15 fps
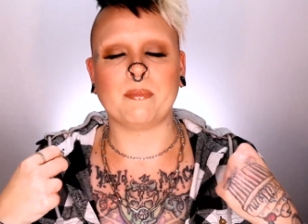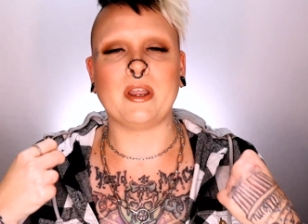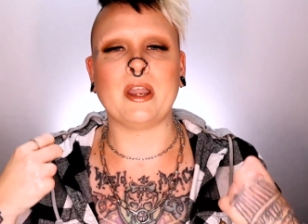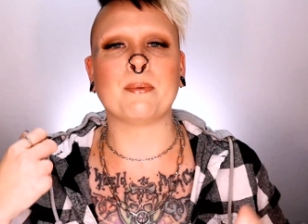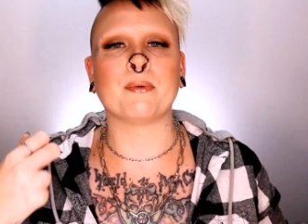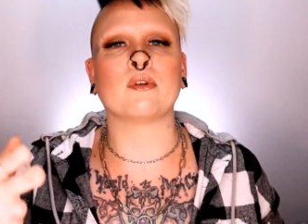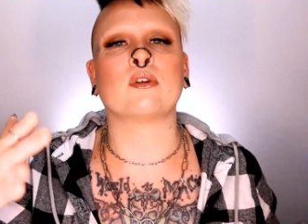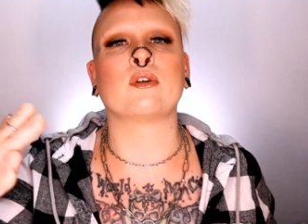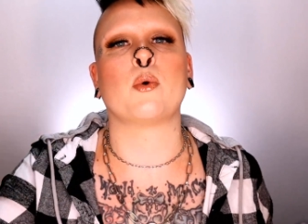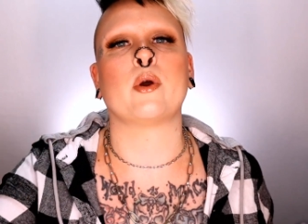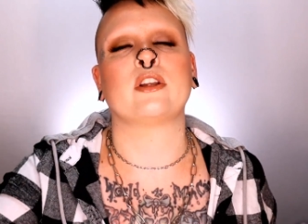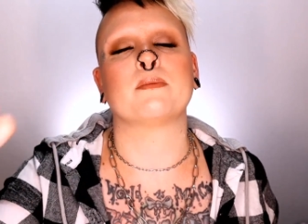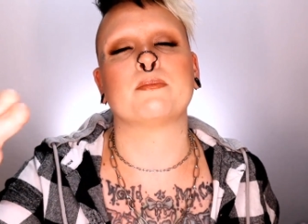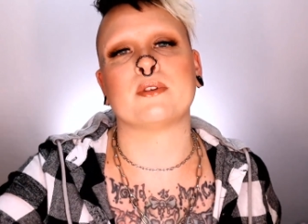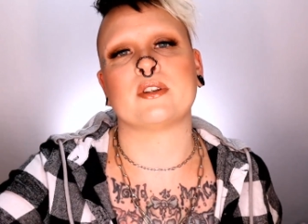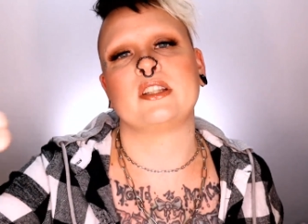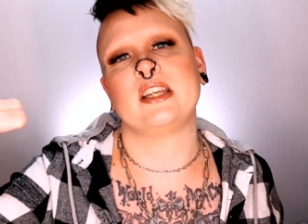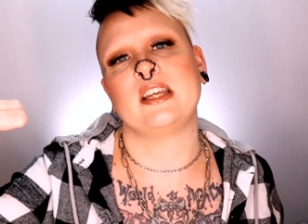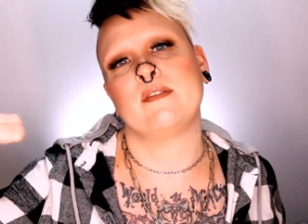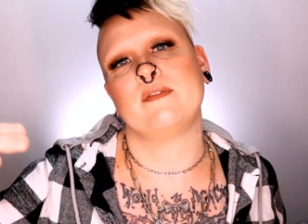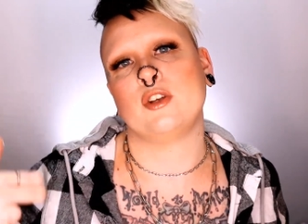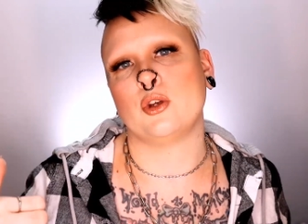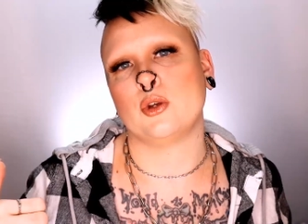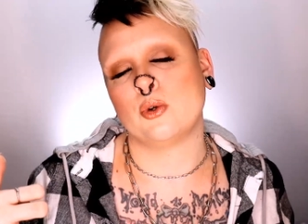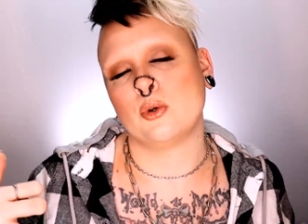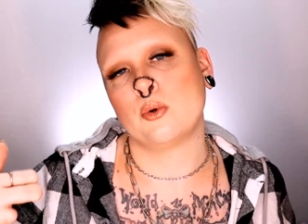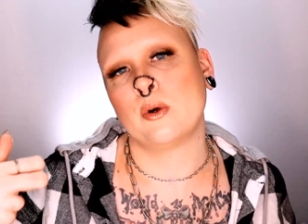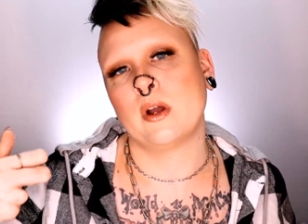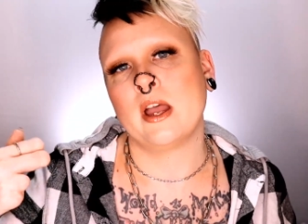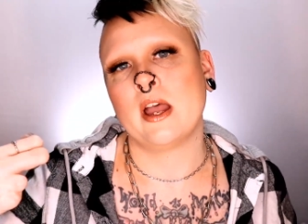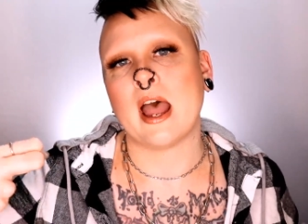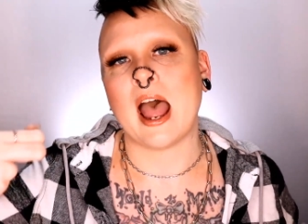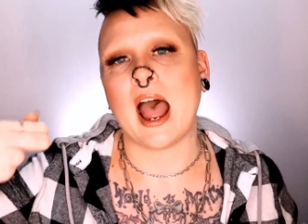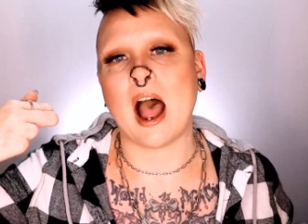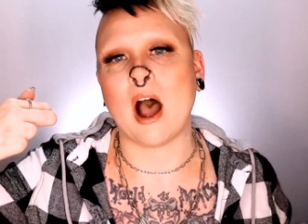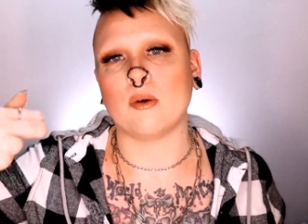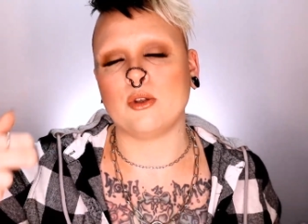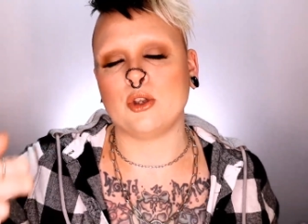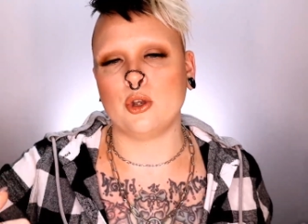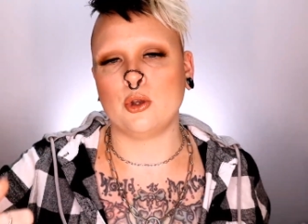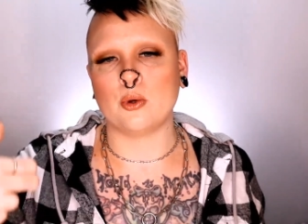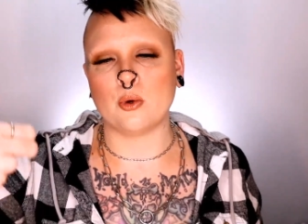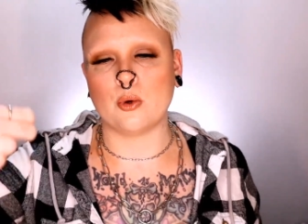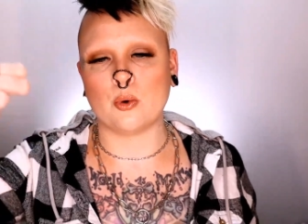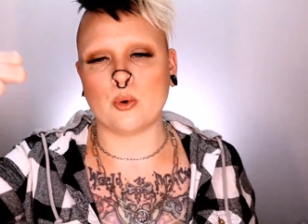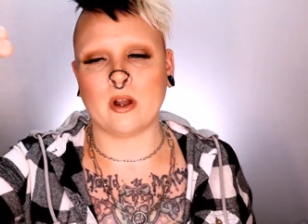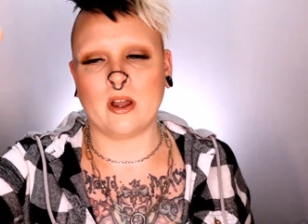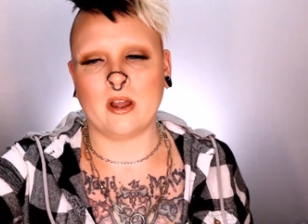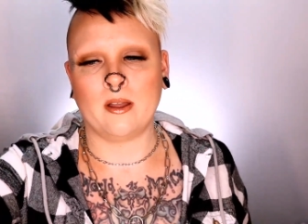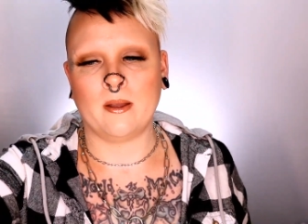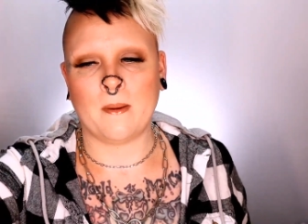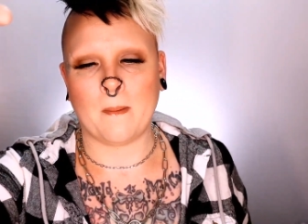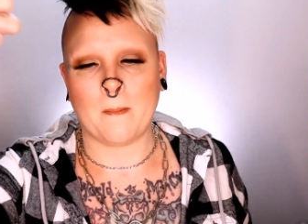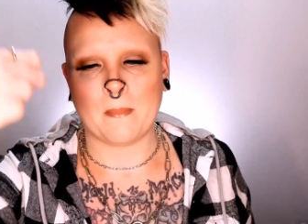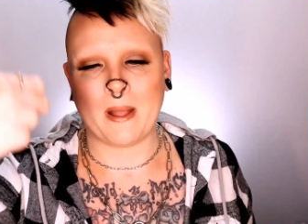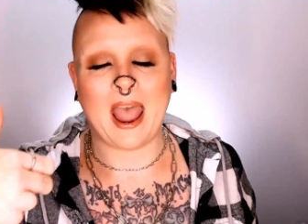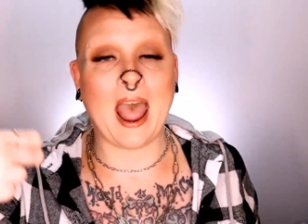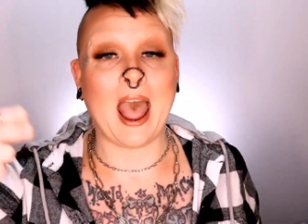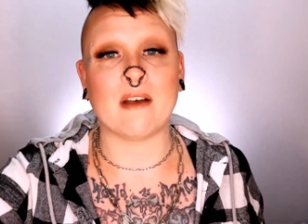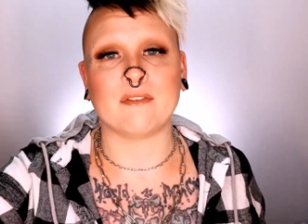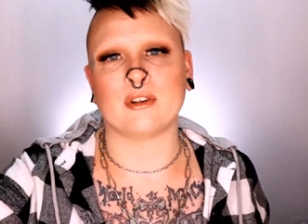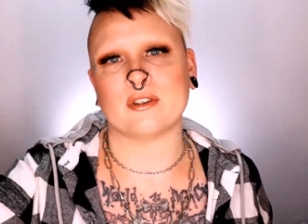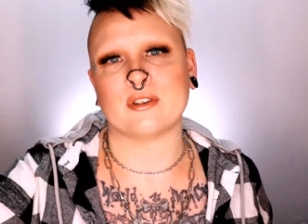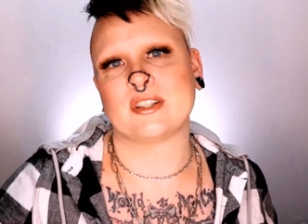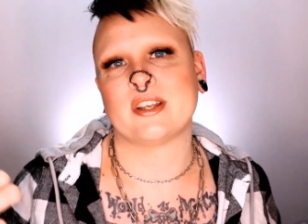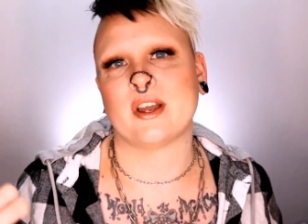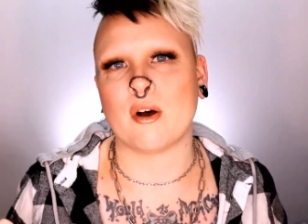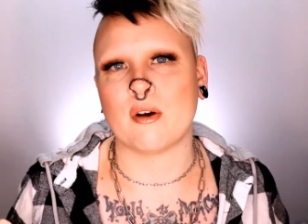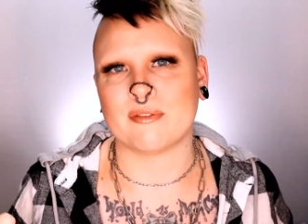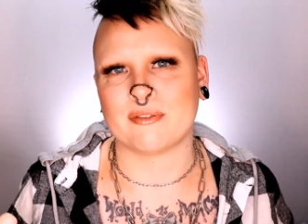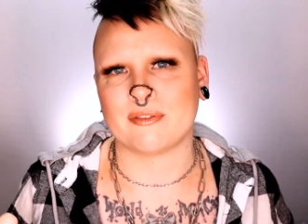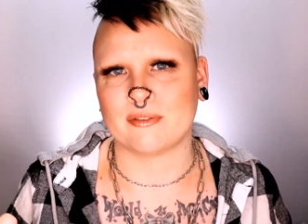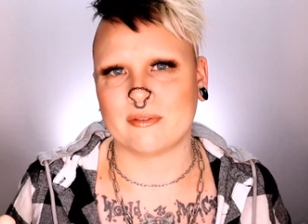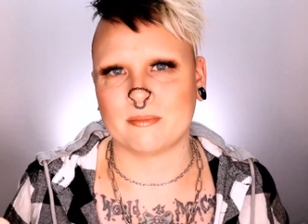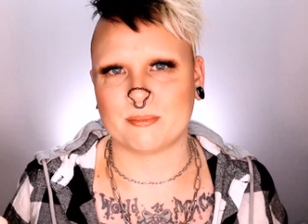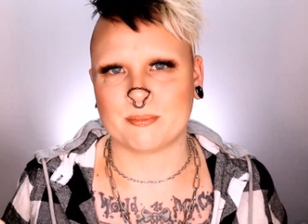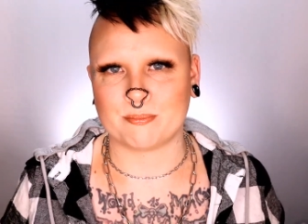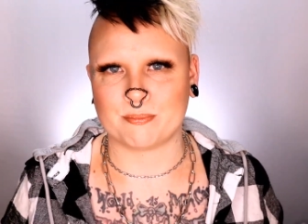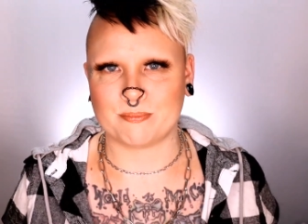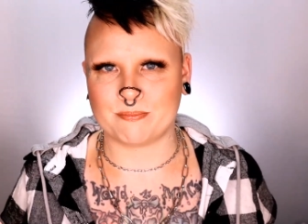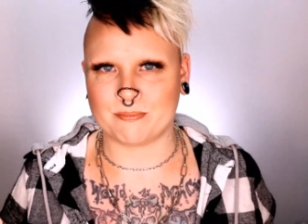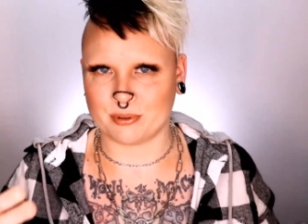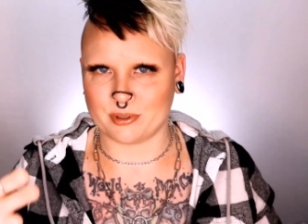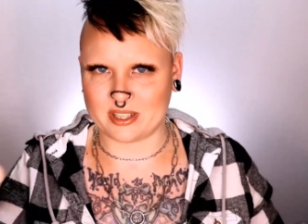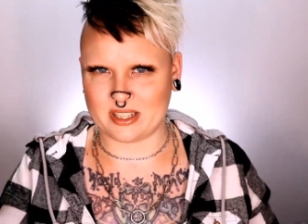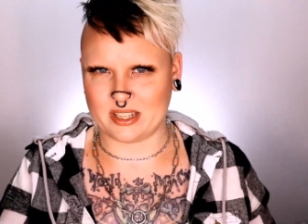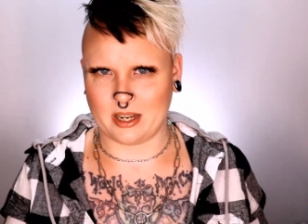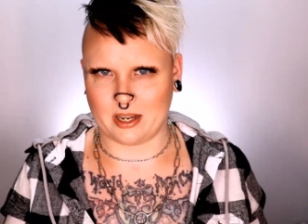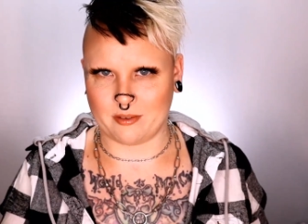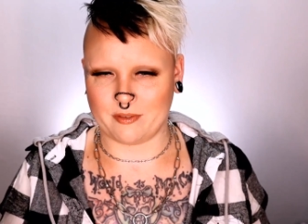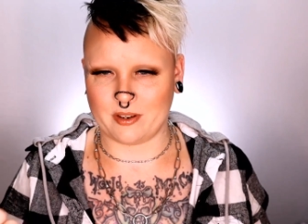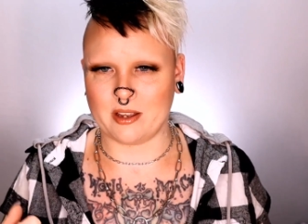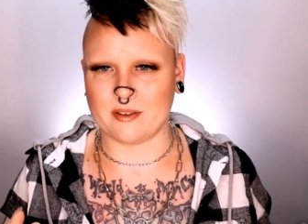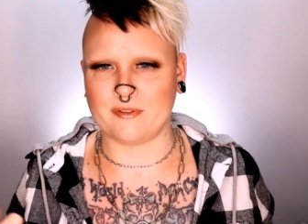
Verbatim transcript: people are going to perceive you how you have yourself perceived.